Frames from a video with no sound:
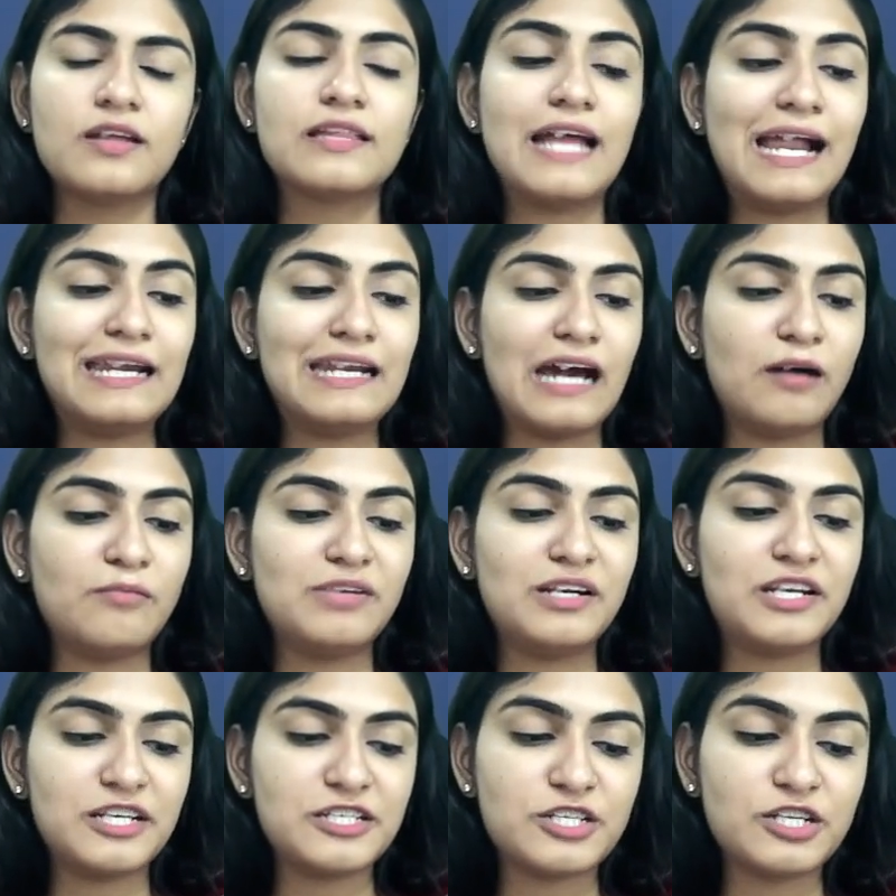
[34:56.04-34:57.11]
that
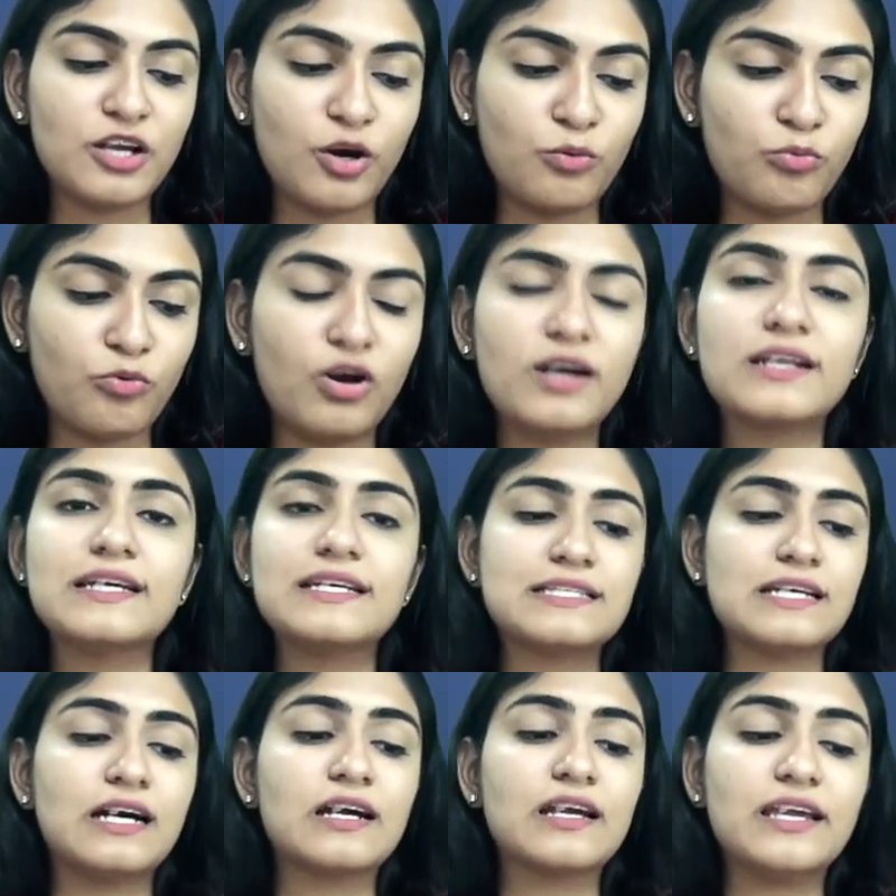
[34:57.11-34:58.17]
arbitration award is
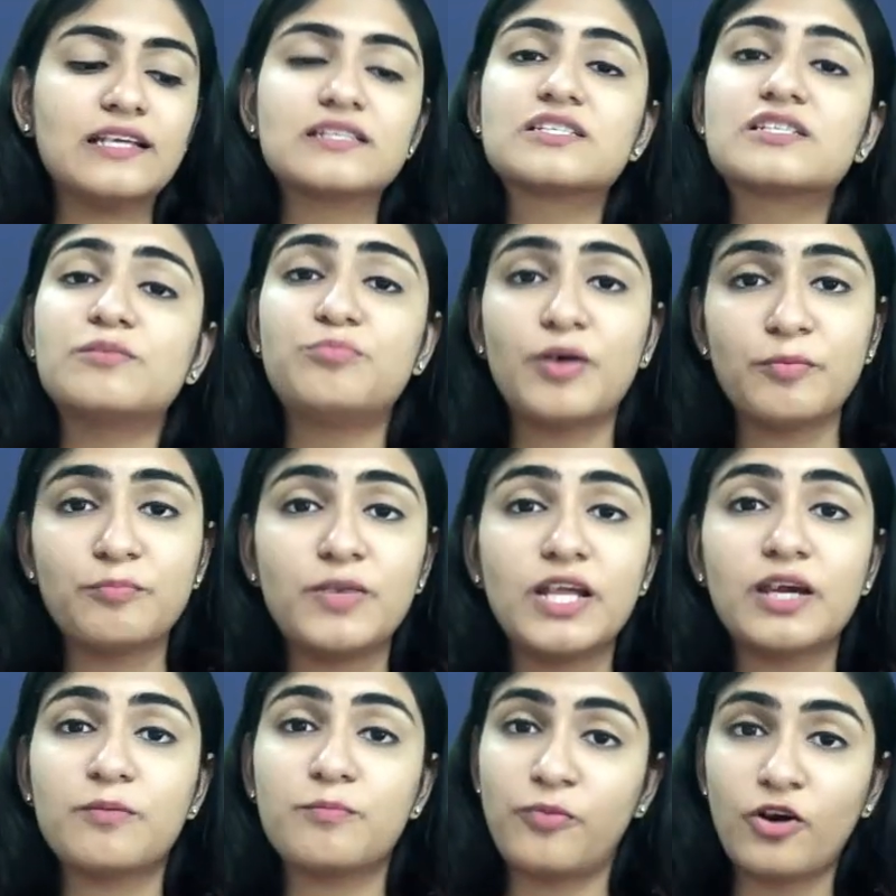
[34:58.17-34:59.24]
against a
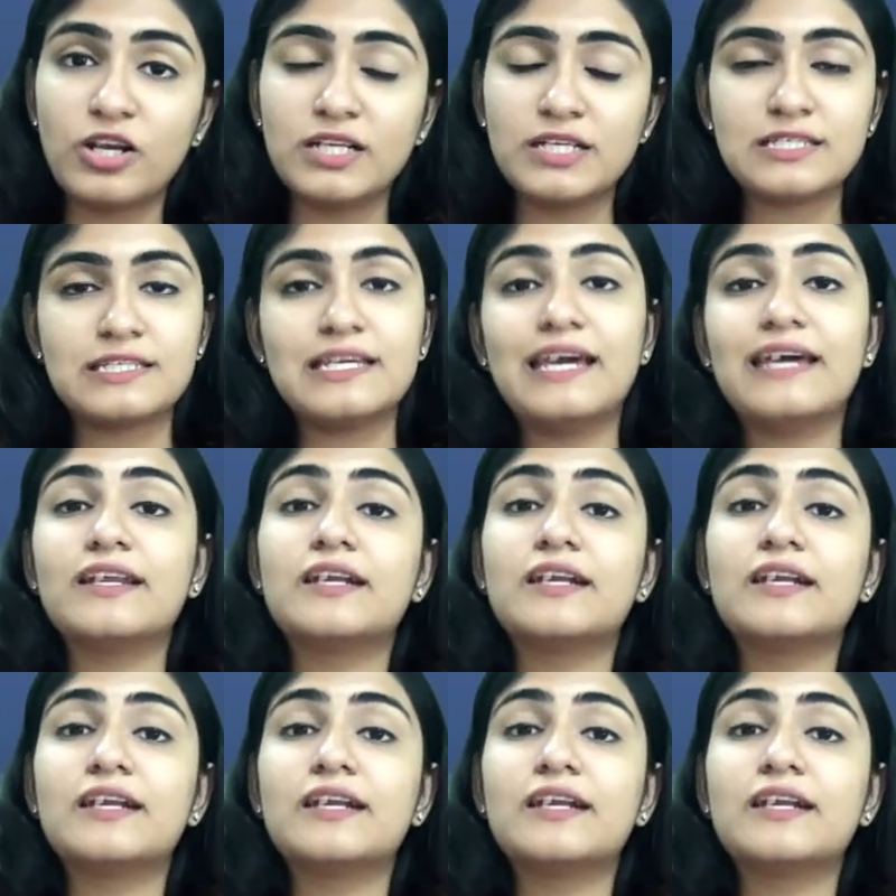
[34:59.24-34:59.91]
public policy and